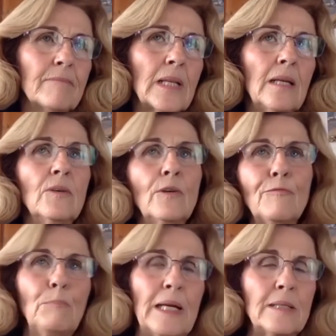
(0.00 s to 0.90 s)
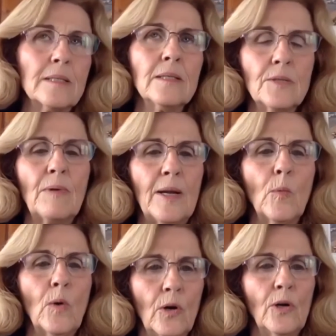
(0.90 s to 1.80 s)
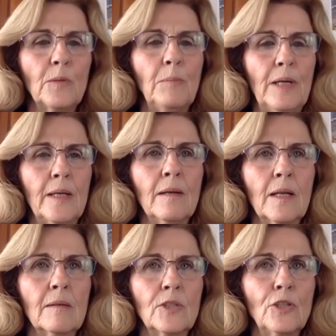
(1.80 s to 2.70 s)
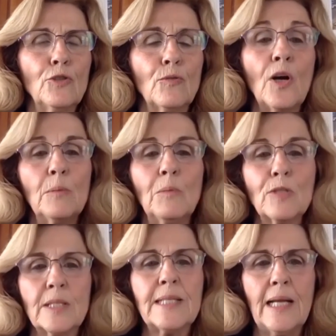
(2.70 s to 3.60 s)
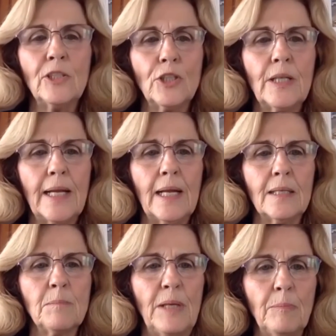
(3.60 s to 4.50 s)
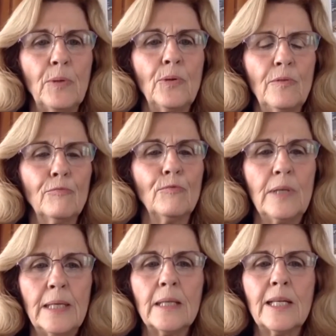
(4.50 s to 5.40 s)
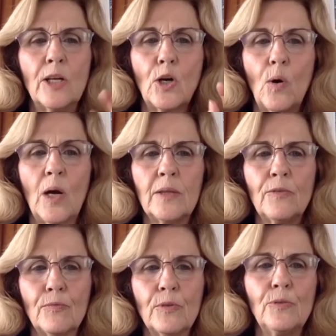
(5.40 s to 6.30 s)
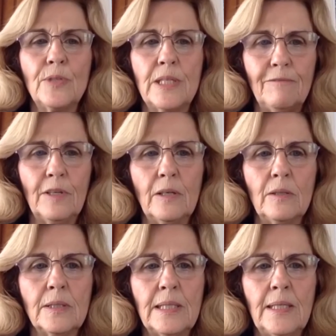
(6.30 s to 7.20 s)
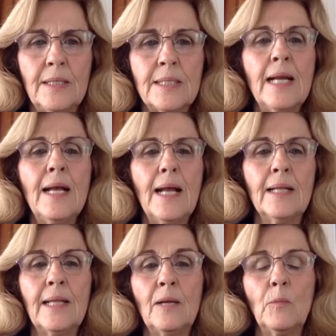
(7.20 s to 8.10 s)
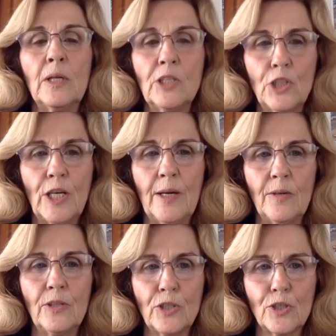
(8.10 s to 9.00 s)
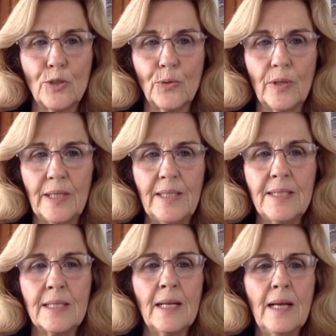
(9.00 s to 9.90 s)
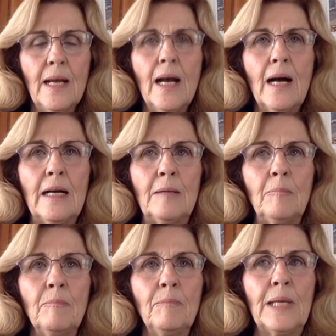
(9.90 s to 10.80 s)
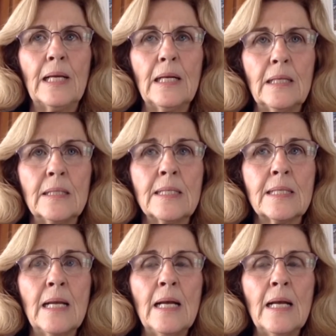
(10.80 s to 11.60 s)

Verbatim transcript: I don't know best is the right word, but to draw the most attention, I guess. People who've really gone through difficulties and then want to share their stories um, because